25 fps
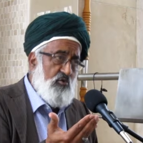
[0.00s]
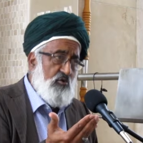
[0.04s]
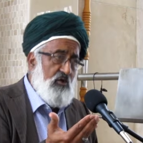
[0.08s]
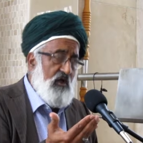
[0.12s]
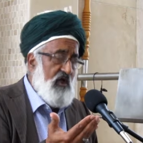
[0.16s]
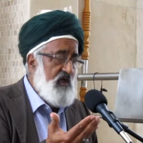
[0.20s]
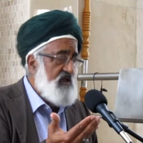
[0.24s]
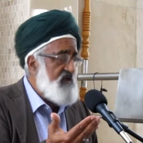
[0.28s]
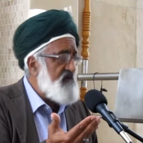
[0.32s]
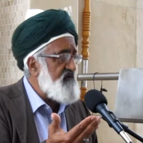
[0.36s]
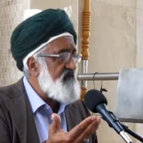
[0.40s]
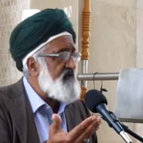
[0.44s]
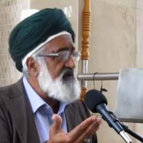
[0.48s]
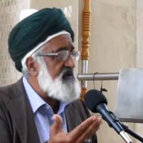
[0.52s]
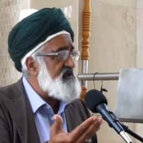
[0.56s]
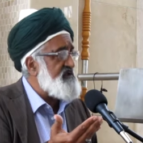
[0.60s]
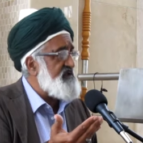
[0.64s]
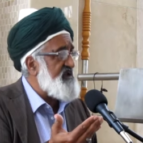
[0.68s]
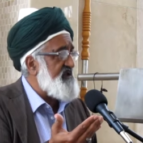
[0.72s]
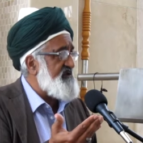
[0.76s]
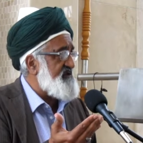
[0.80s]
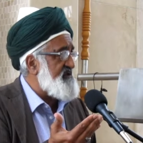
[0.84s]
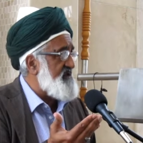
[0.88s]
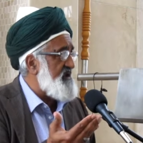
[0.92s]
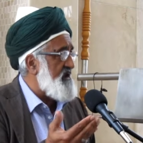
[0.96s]
Quran,
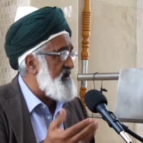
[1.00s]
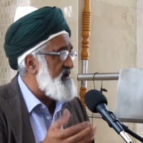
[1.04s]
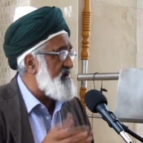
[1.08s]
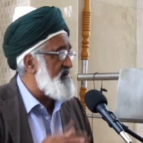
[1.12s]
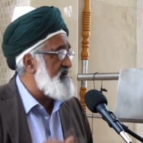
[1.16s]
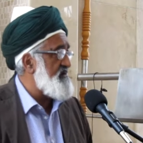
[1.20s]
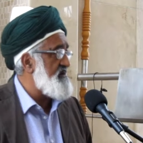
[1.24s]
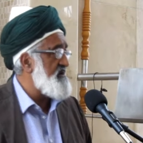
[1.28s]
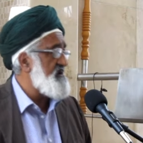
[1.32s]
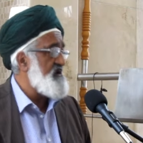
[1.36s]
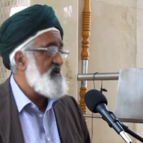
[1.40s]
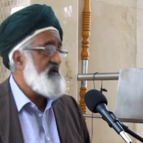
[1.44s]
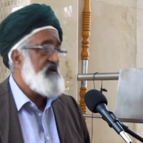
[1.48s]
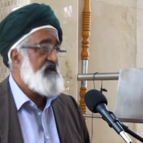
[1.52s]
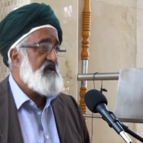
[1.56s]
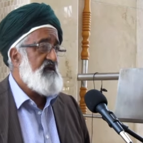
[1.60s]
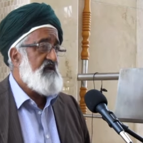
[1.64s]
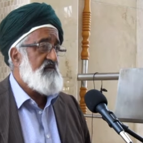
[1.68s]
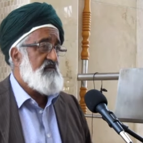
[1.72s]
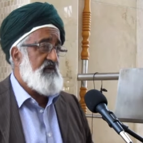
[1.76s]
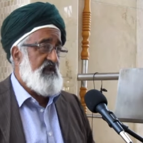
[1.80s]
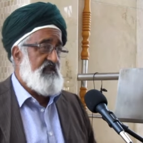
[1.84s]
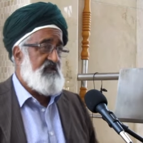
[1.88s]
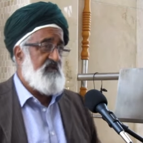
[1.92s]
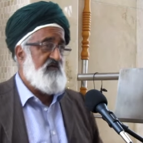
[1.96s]
fantastic.
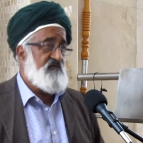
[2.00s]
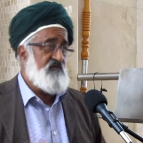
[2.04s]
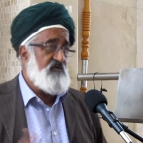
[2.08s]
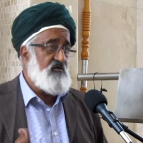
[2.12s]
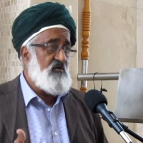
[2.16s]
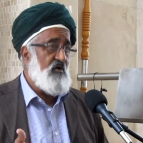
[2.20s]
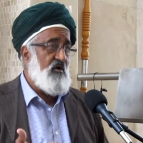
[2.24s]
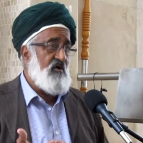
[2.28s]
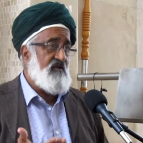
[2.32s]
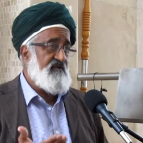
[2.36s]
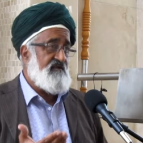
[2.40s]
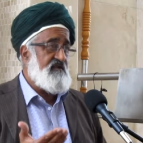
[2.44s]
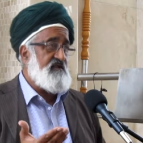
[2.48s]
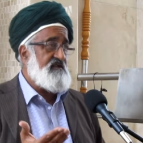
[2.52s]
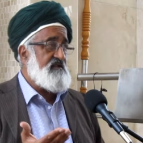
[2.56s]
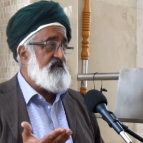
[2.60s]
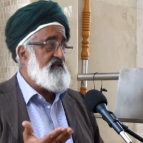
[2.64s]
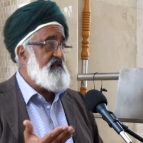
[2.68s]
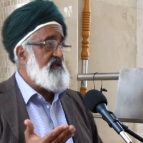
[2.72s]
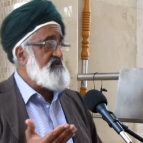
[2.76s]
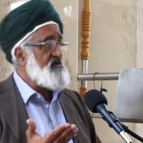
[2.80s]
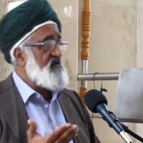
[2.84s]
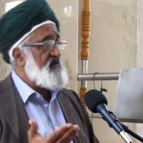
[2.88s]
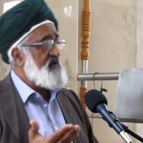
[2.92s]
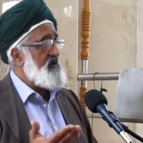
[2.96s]
But if you are sitting
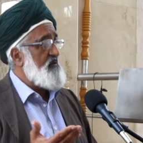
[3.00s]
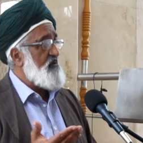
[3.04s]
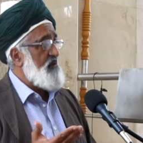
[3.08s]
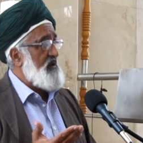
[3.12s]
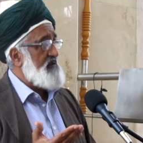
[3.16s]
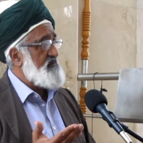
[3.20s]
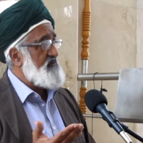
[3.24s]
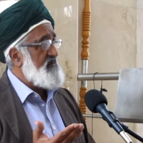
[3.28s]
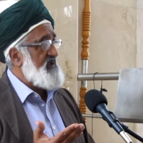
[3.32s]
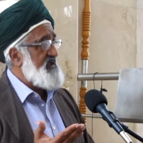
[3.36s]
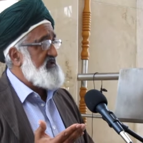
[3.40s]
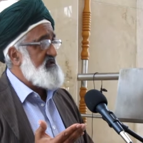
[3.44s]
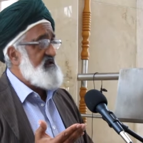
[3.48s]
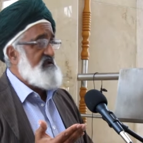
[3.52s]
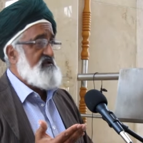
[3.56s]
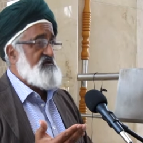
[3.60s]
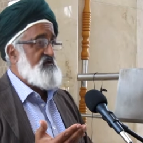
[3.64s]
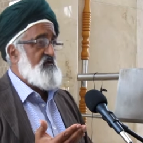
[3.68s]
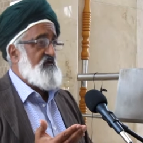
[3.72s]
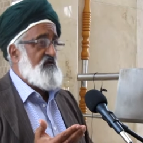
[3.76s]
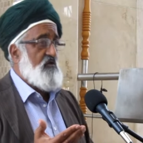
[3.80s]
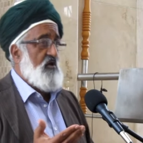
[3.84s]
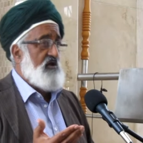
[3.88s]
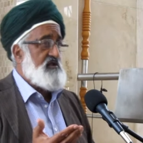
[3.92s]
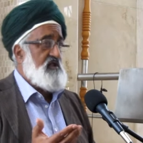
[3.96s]
there to see what message
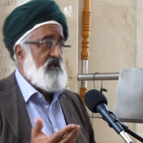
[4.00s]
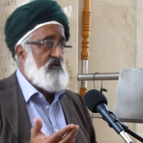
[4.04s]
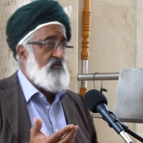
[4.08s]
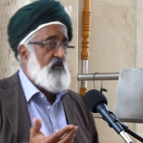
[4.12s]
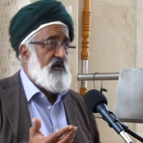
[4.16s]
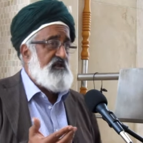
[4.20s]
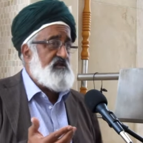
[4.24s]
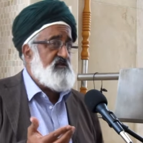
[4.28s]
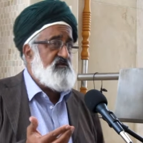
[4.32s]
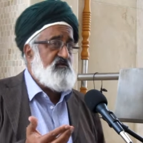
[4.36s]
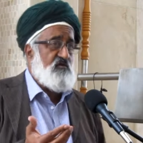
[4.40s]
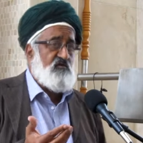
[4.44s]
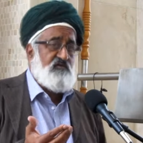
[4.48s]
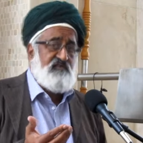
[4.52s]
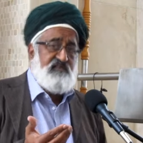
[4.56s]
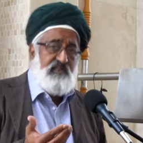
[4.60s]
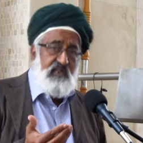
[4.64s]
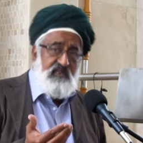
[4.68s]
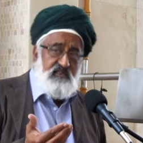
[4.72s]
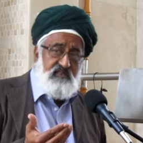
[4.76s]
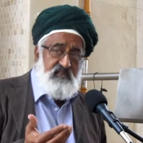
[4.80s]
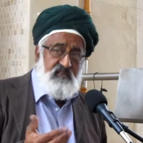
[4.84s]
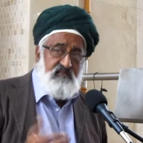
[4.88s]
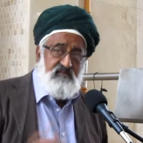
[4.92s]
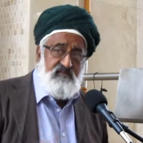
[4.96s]
you've got and what is your
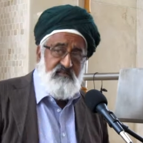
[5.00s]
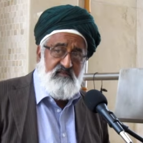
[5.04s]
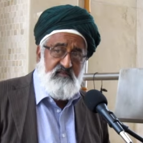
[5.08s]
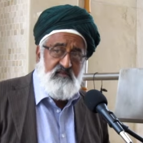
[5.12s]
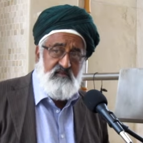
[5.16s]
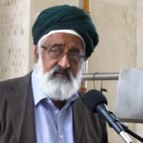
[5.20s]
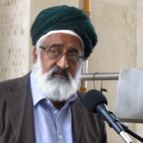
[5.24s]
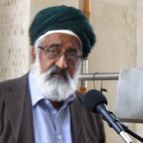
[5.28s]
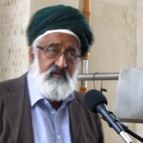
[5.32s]
status